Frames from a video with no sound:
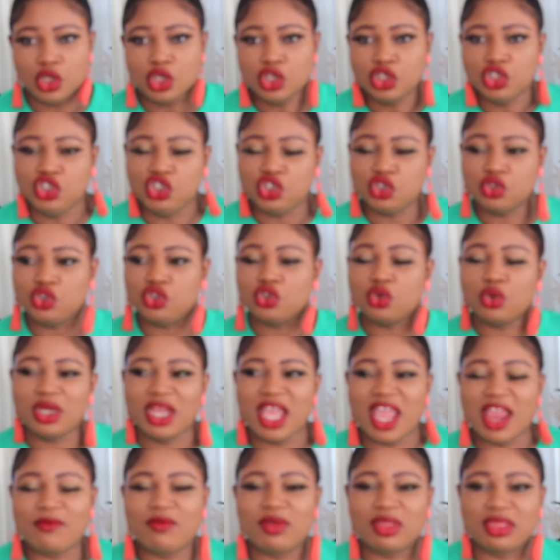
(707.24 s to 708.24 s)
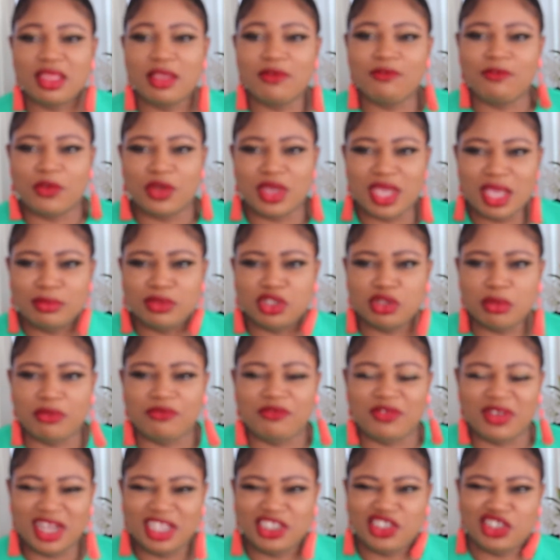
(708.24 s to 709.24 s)
You're doing everything for him to be
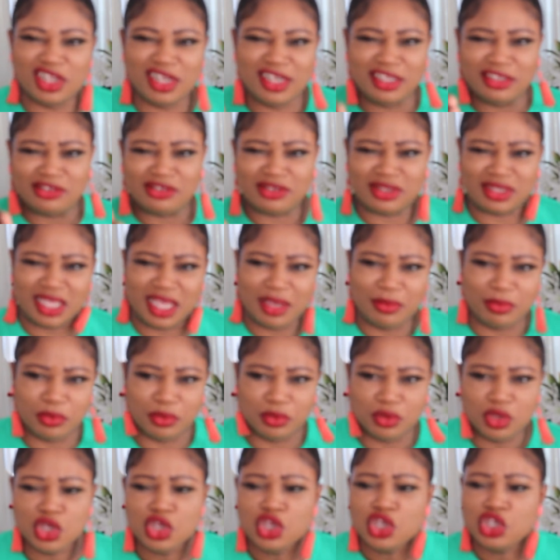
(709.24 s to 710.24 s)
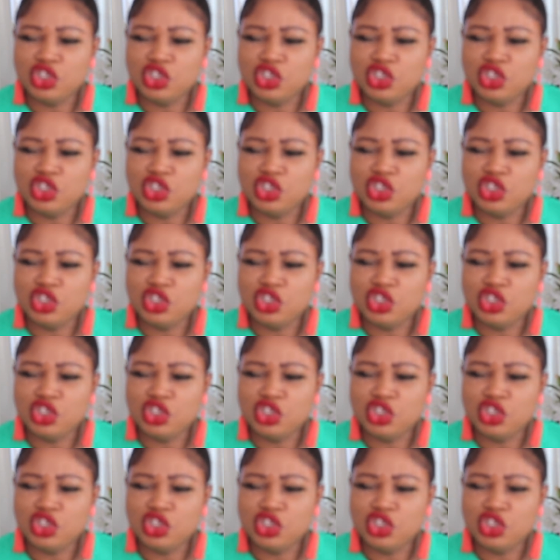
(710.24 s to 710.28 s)
financially stable.